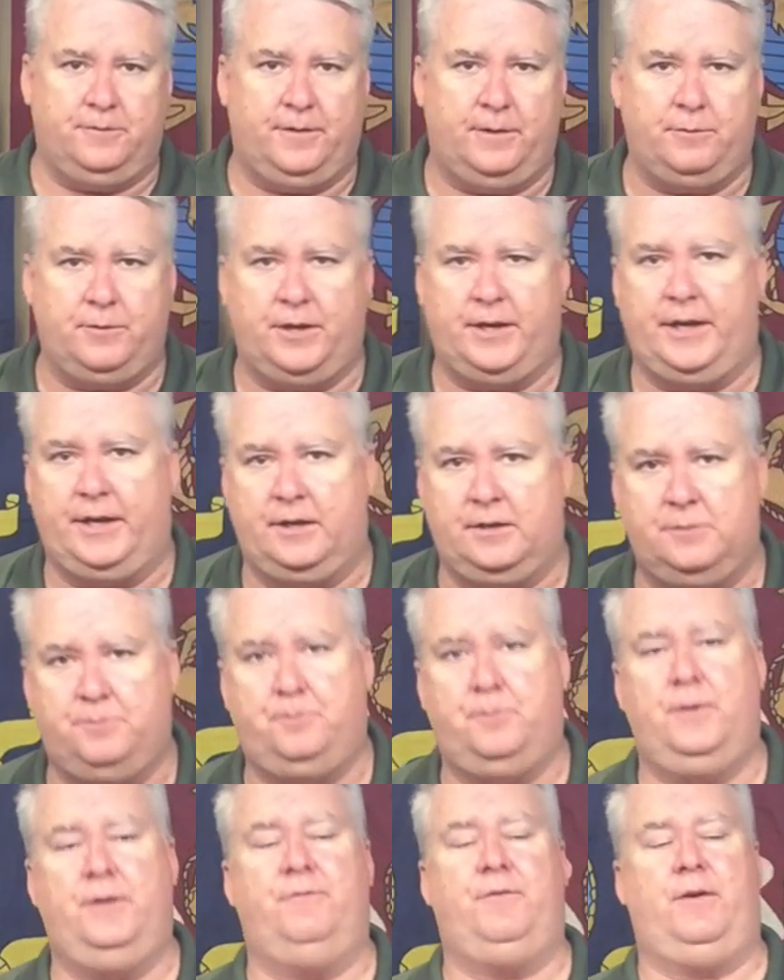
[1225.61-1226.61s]
If I were going to get,
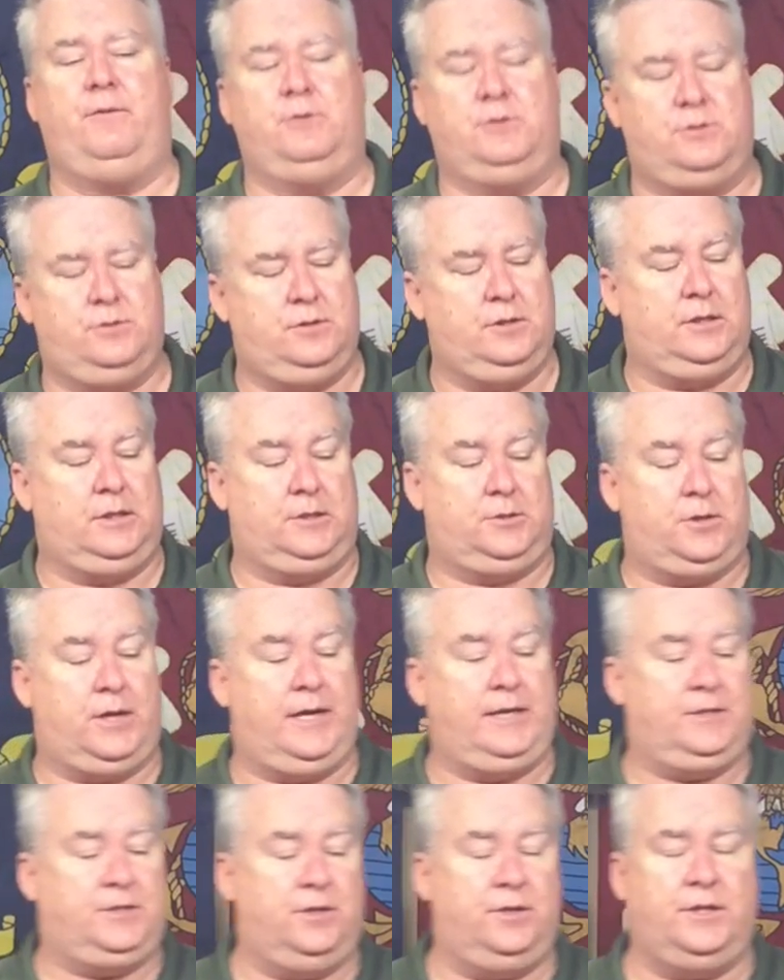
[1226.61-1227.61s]
if I were going to
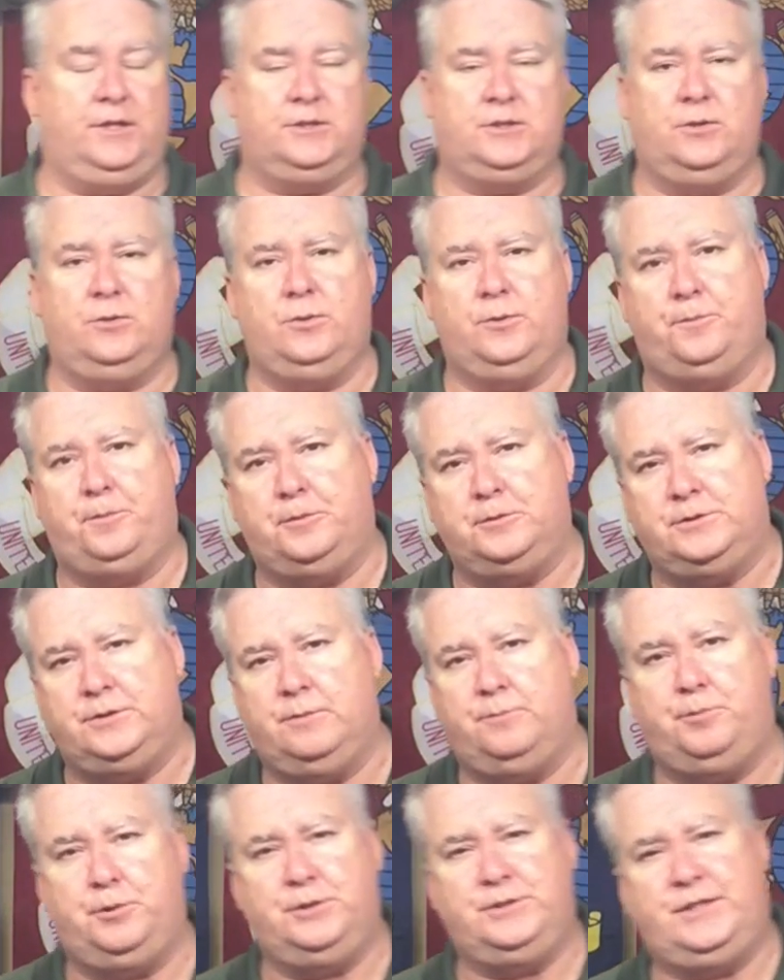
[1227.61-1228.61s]
try and turn this into a
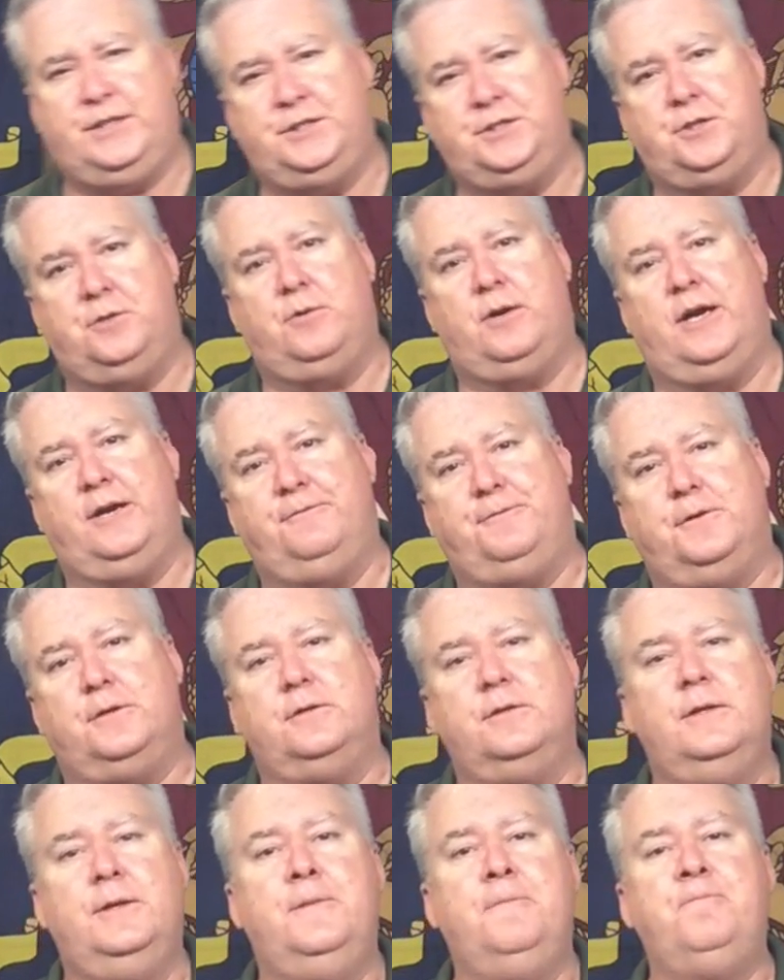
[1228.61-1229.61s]
precision
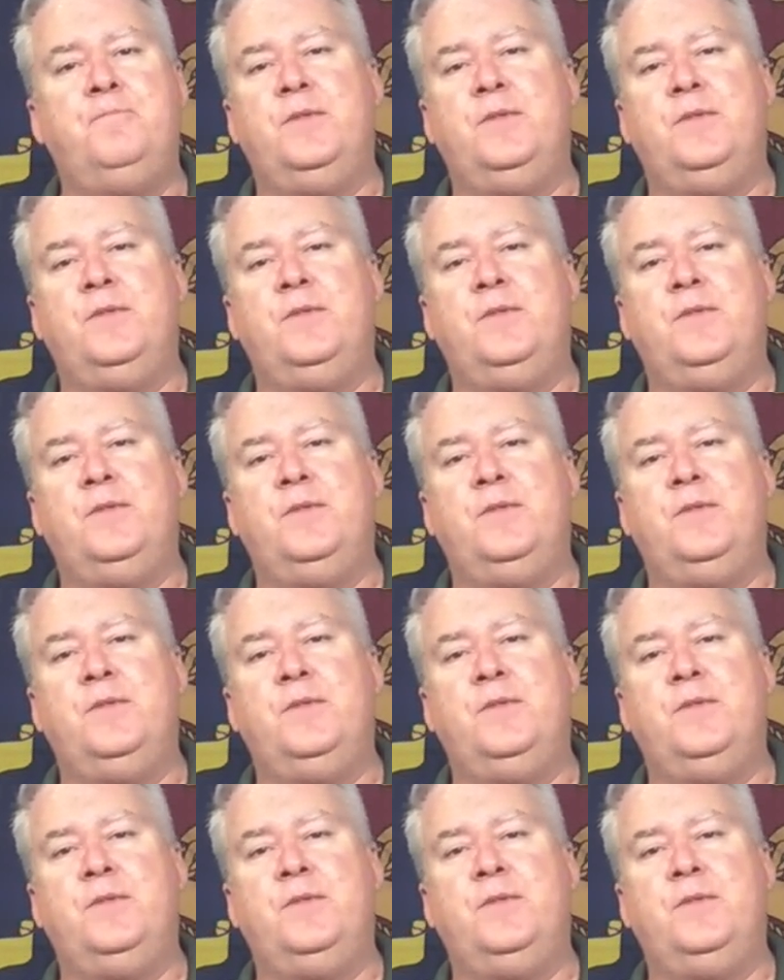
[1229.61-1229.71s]
rifle,